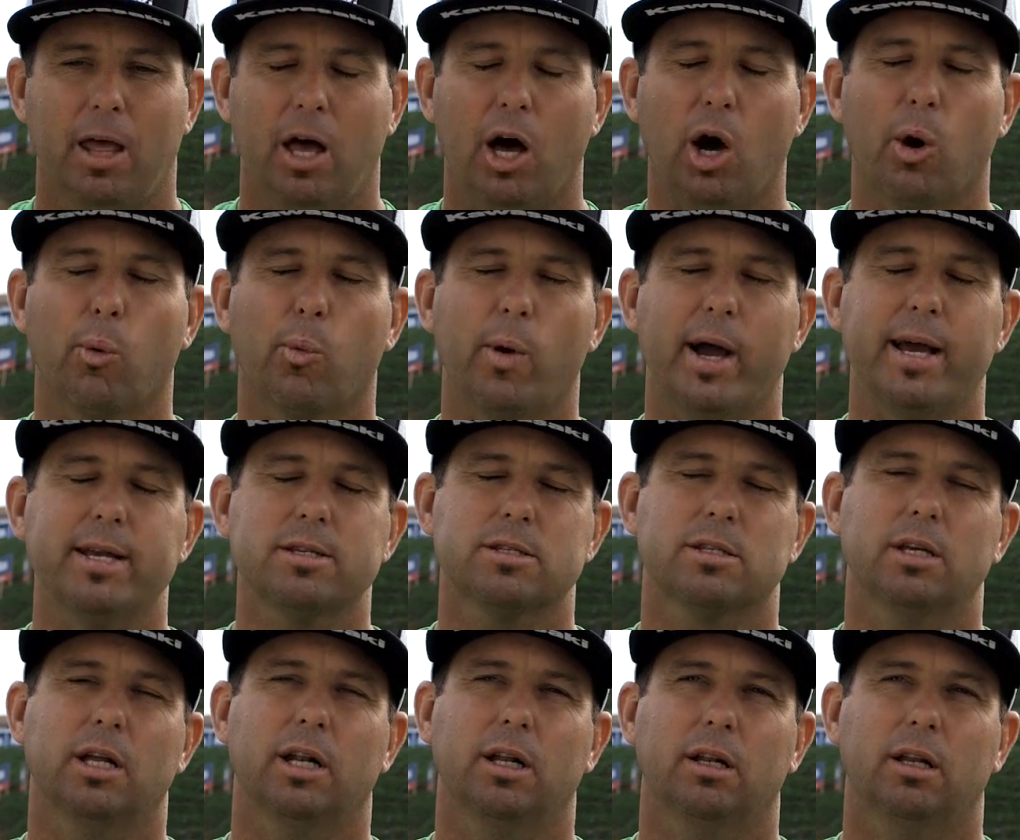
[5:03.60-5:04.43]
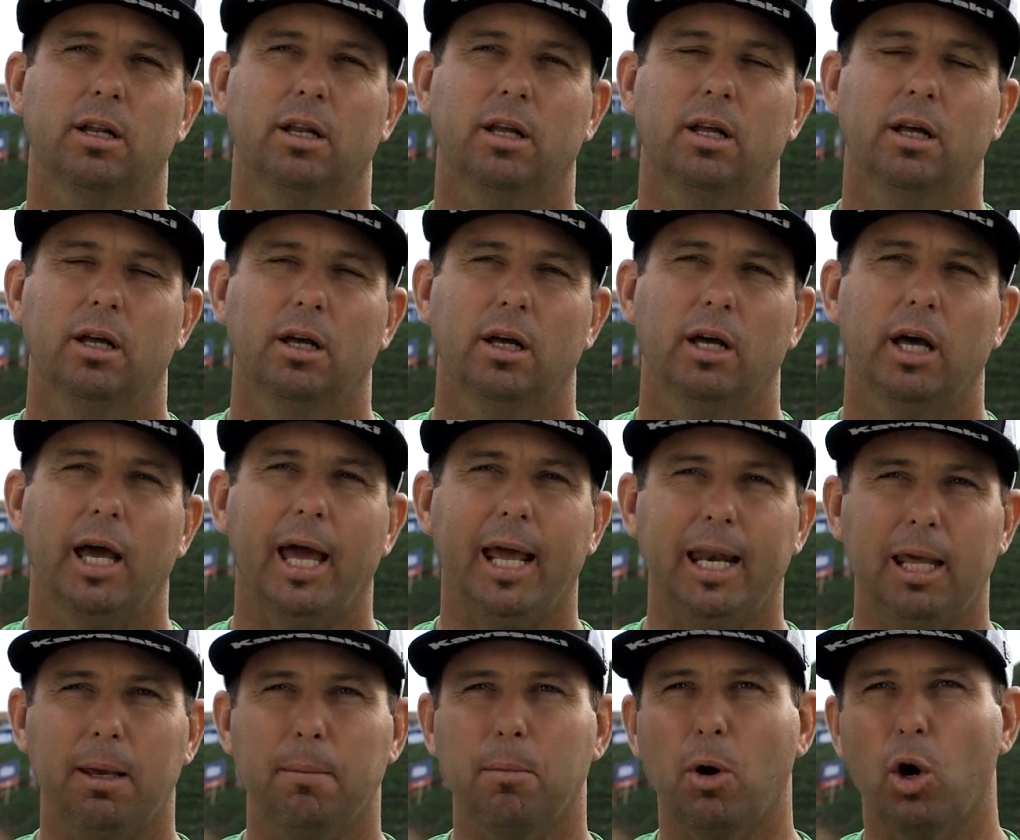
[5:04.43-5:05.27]
race that
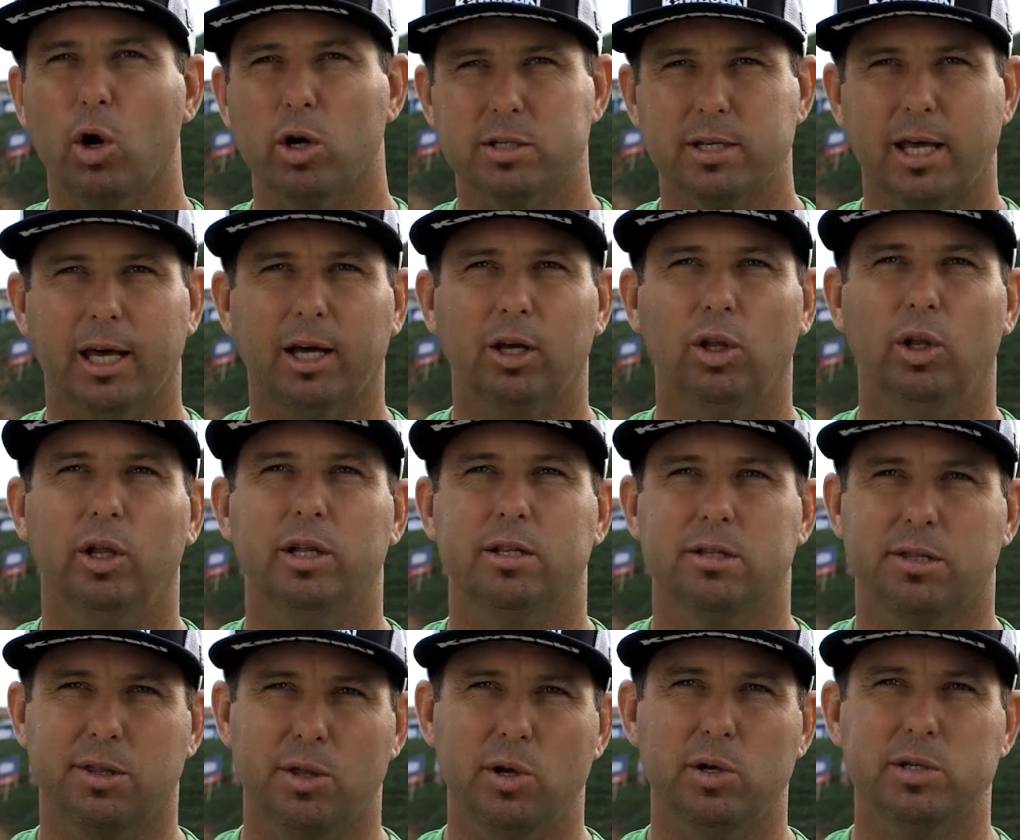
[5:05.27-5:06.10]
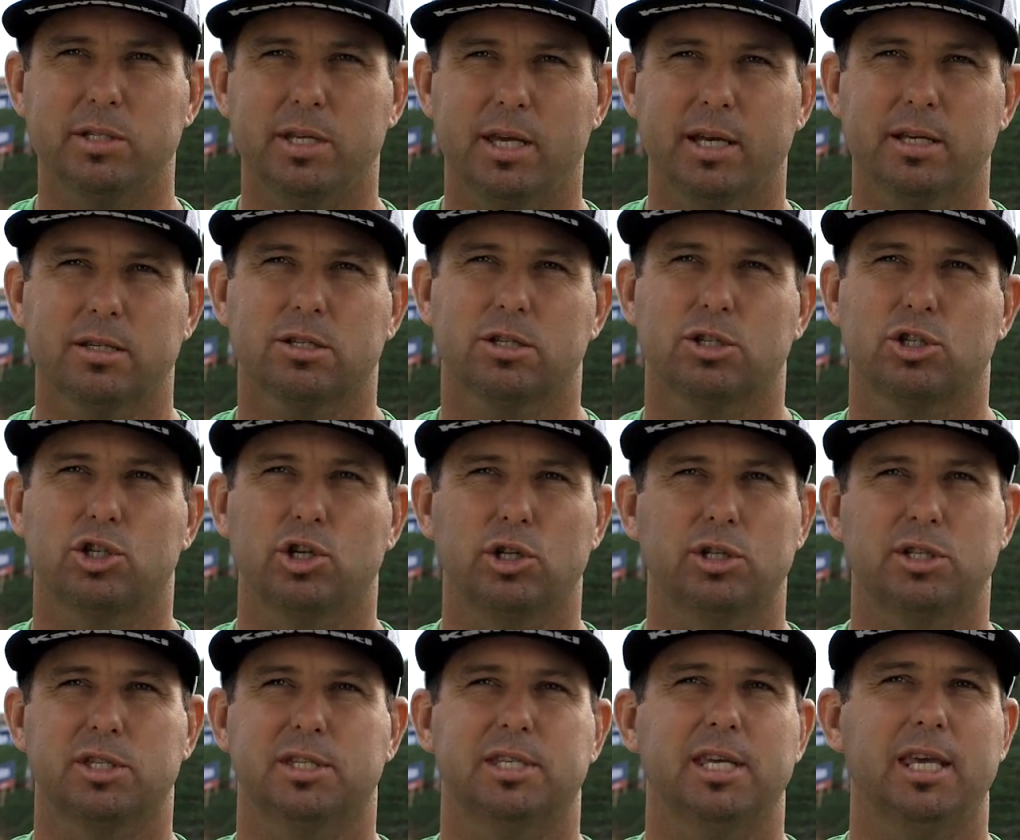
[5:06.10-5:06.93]
any motorcycle enthusiast
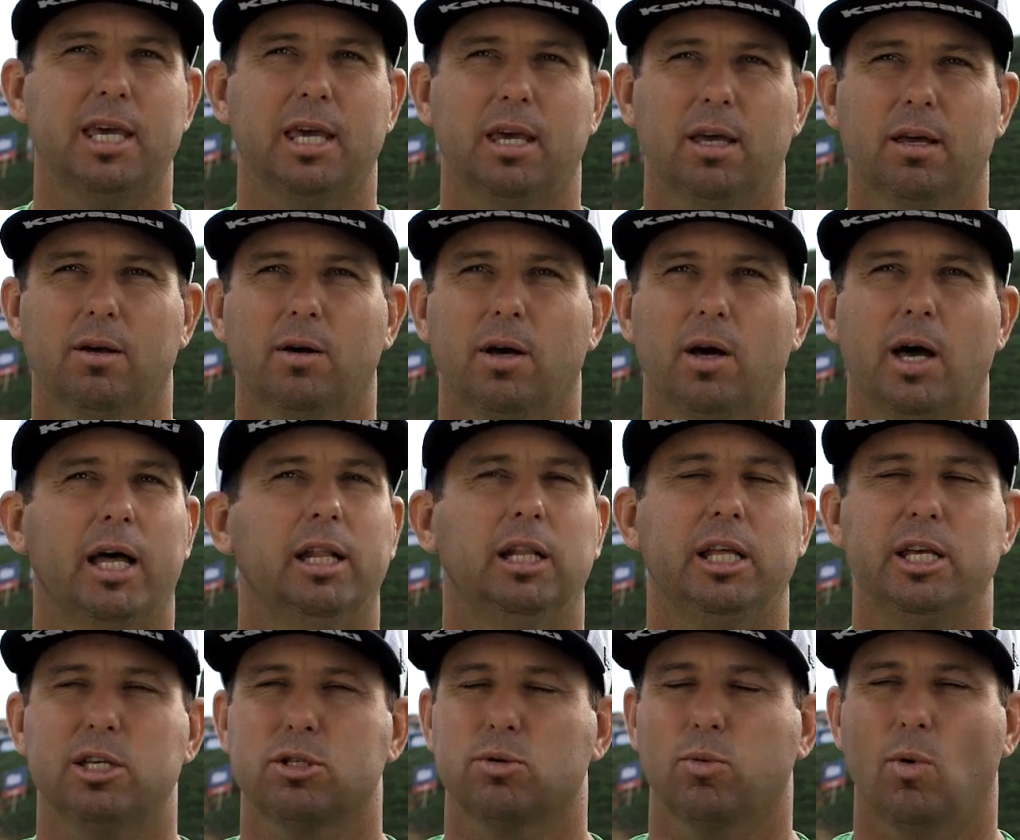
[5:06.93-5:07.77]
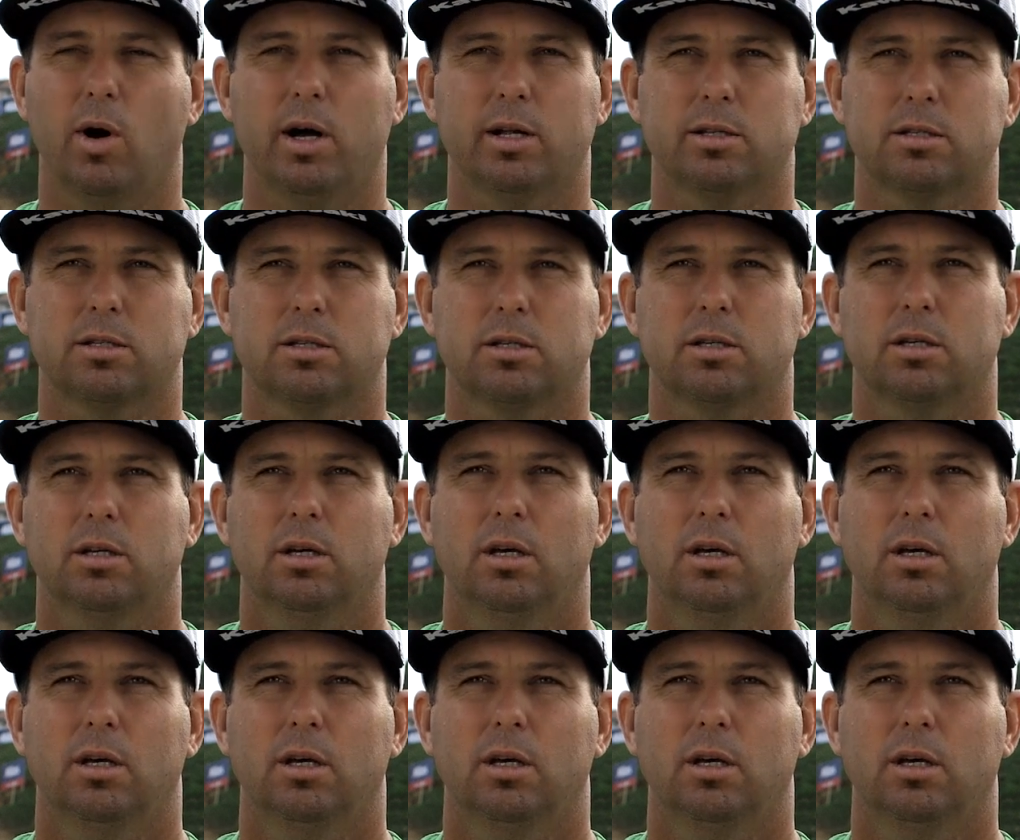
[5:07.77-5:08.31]
should see at least once.